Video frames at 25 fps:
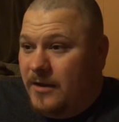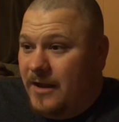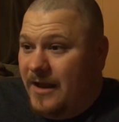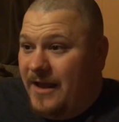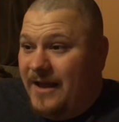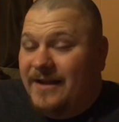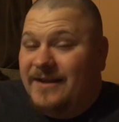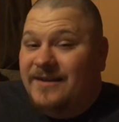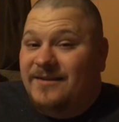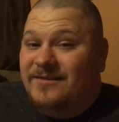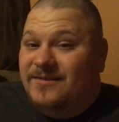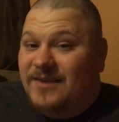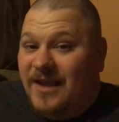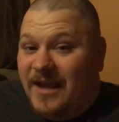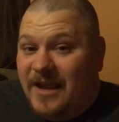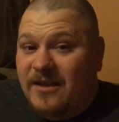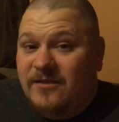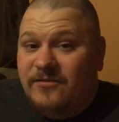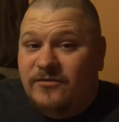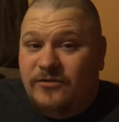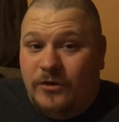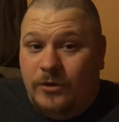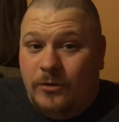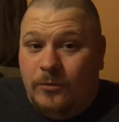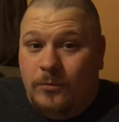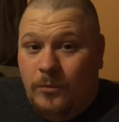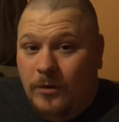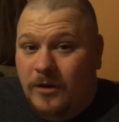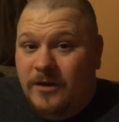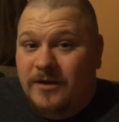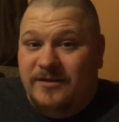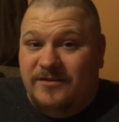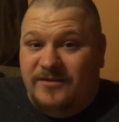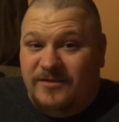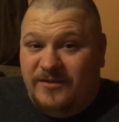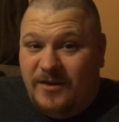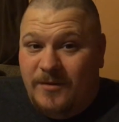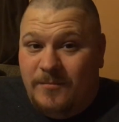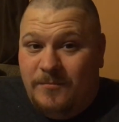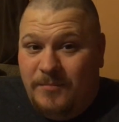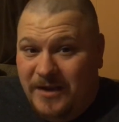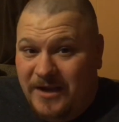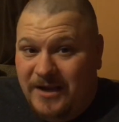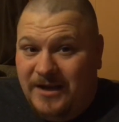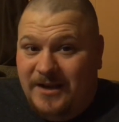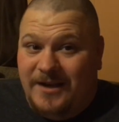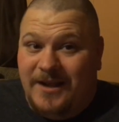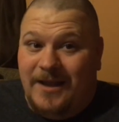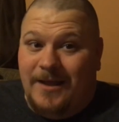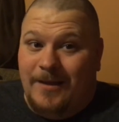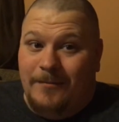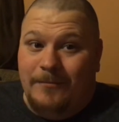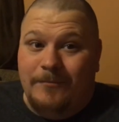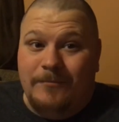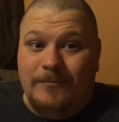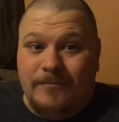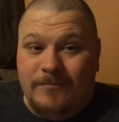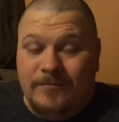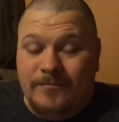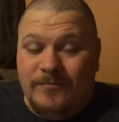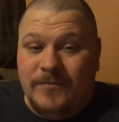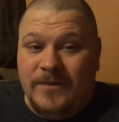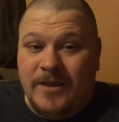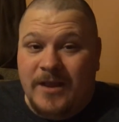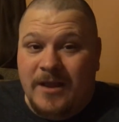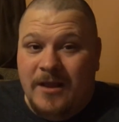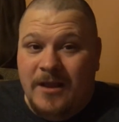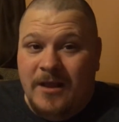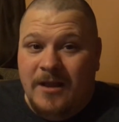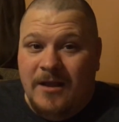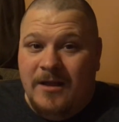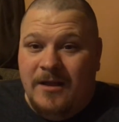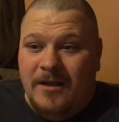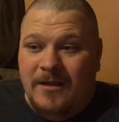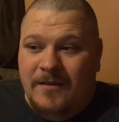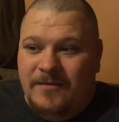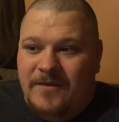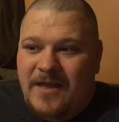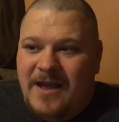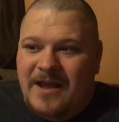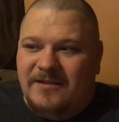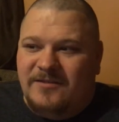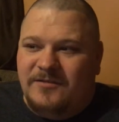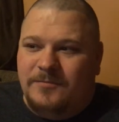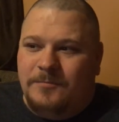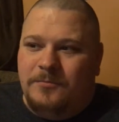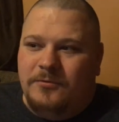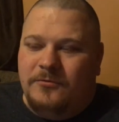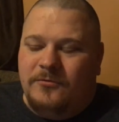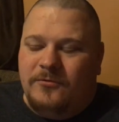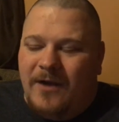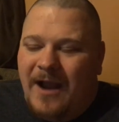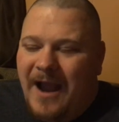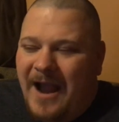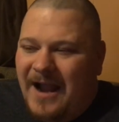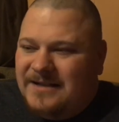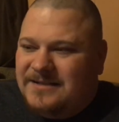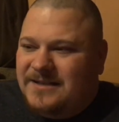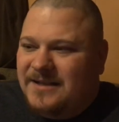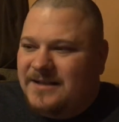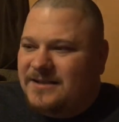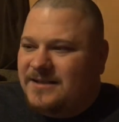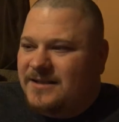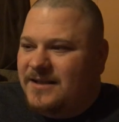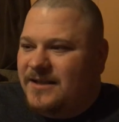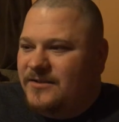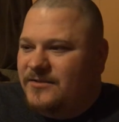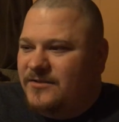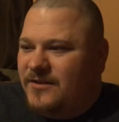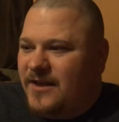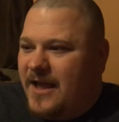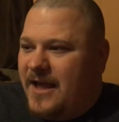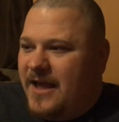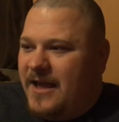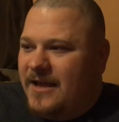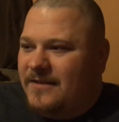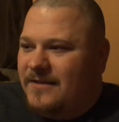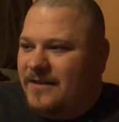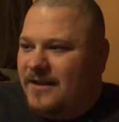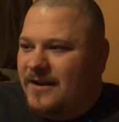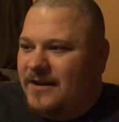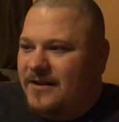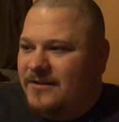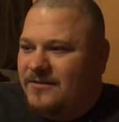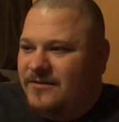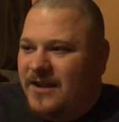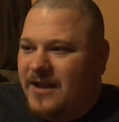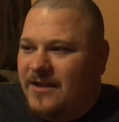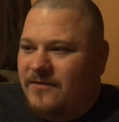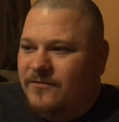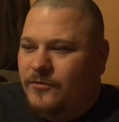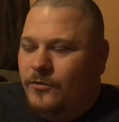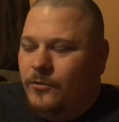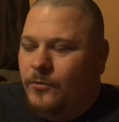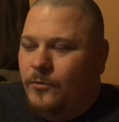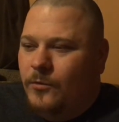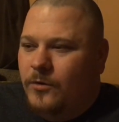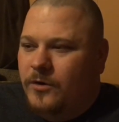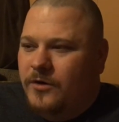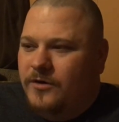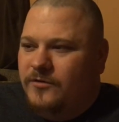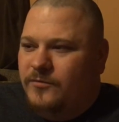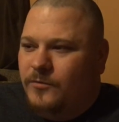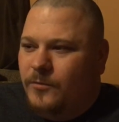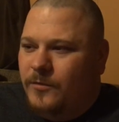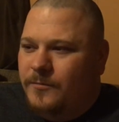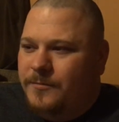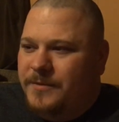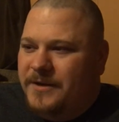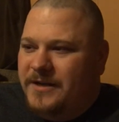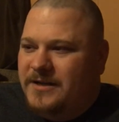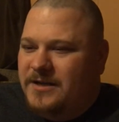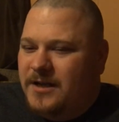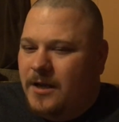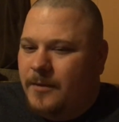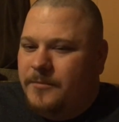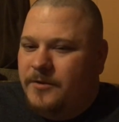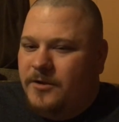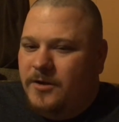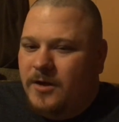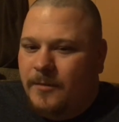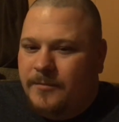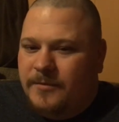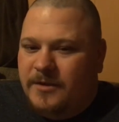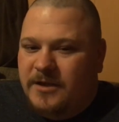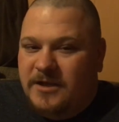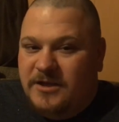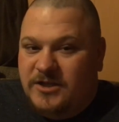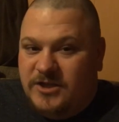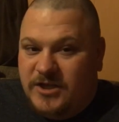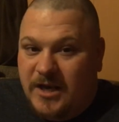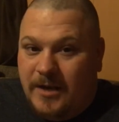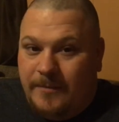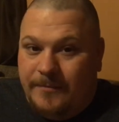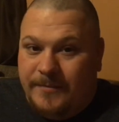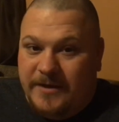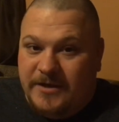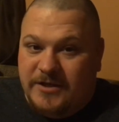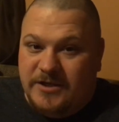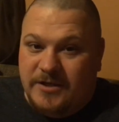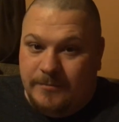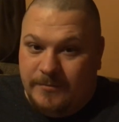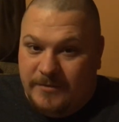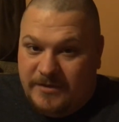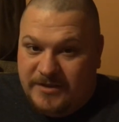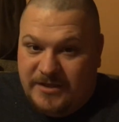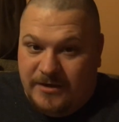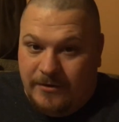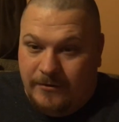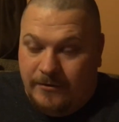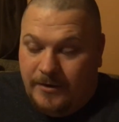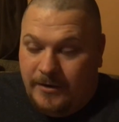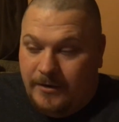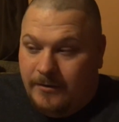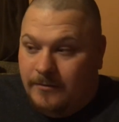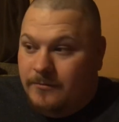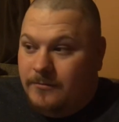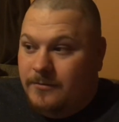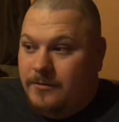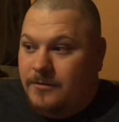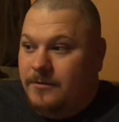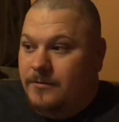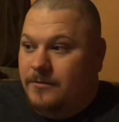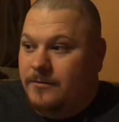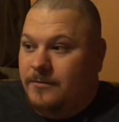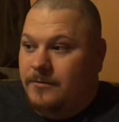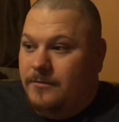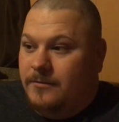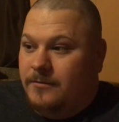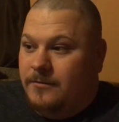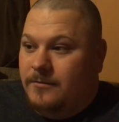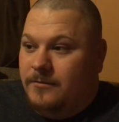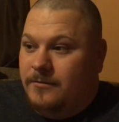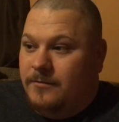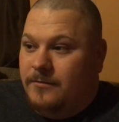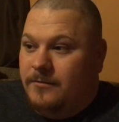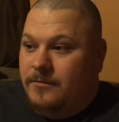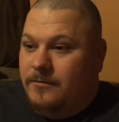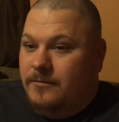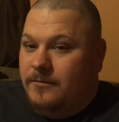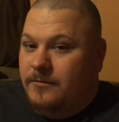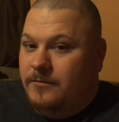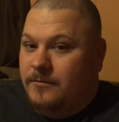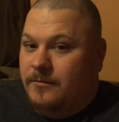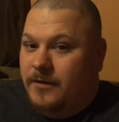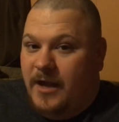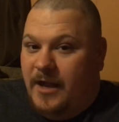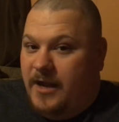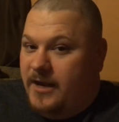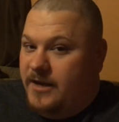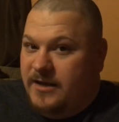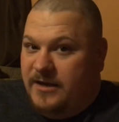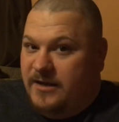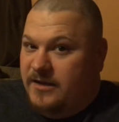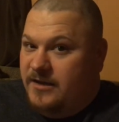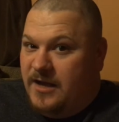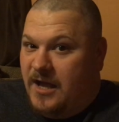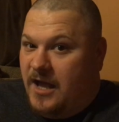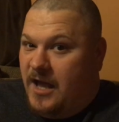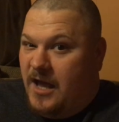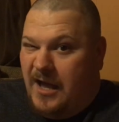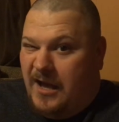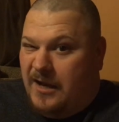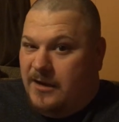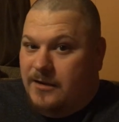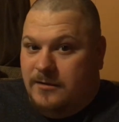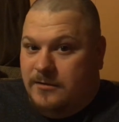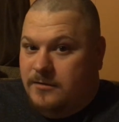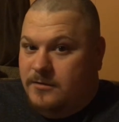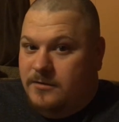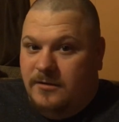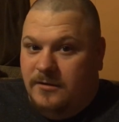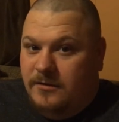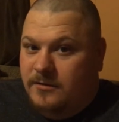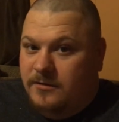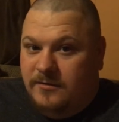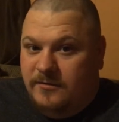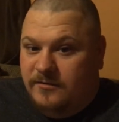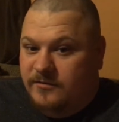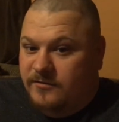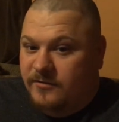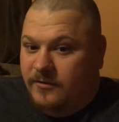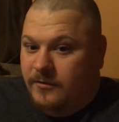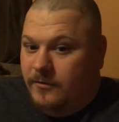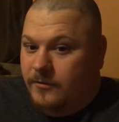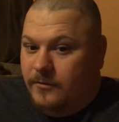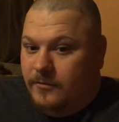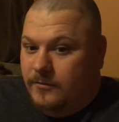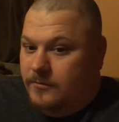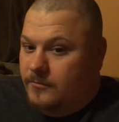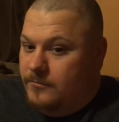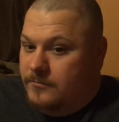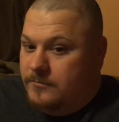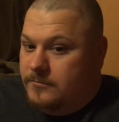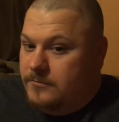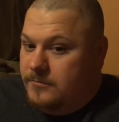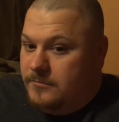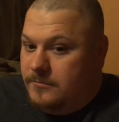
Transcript: Xavier Woods to beat him? That's practically saying that Xavier Woods would be WWE championship material. And he not. So,